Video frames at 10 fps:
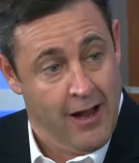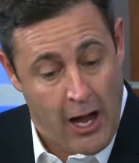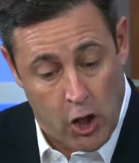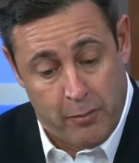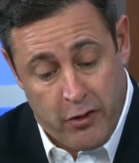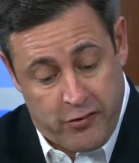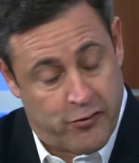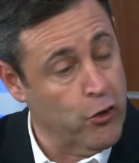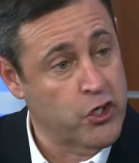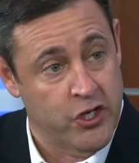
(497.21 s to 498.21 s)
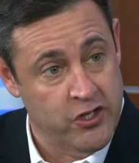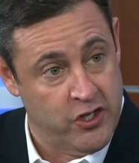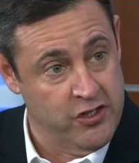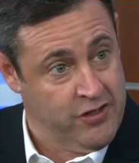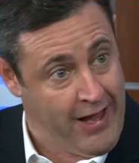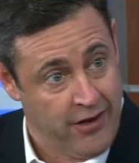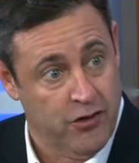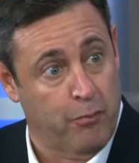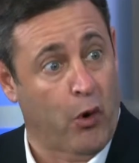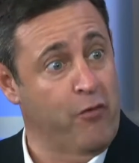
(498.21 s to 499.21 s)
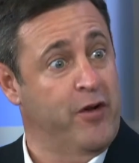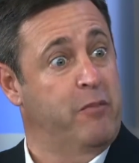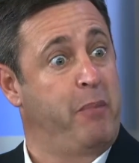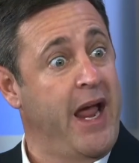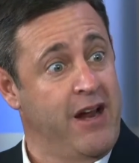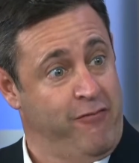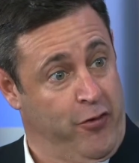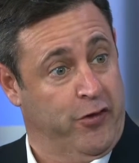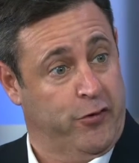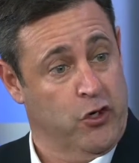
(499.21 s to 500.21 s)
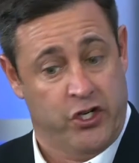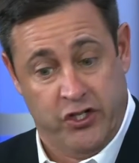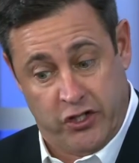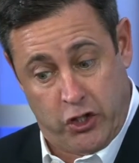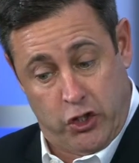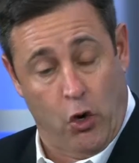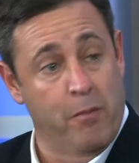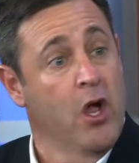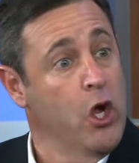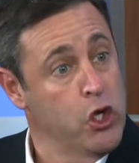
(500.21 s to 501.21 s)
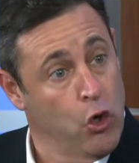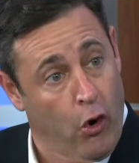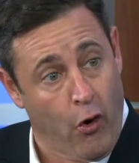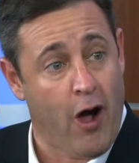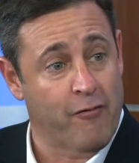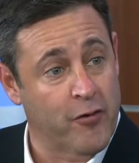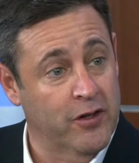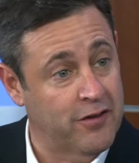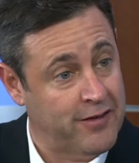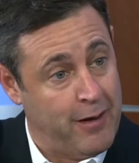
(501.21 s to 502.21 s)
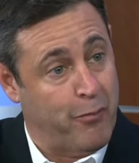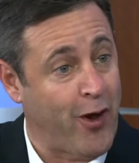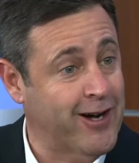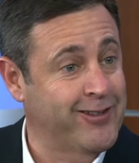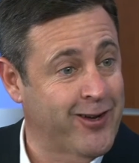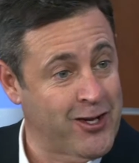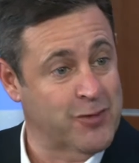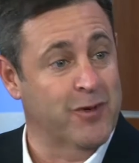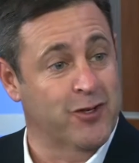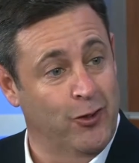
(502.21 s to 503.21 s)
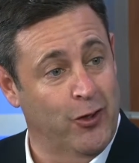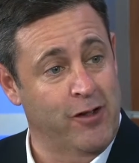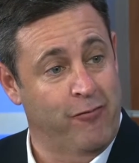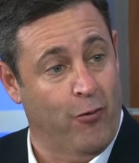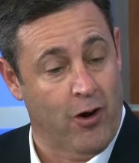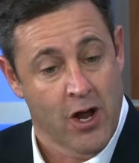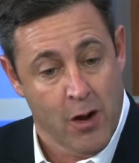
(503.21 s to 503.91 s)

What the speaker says: How come your search engines, that is the perfect bait for the search engines to show them you're offering the same product that customers are looking for.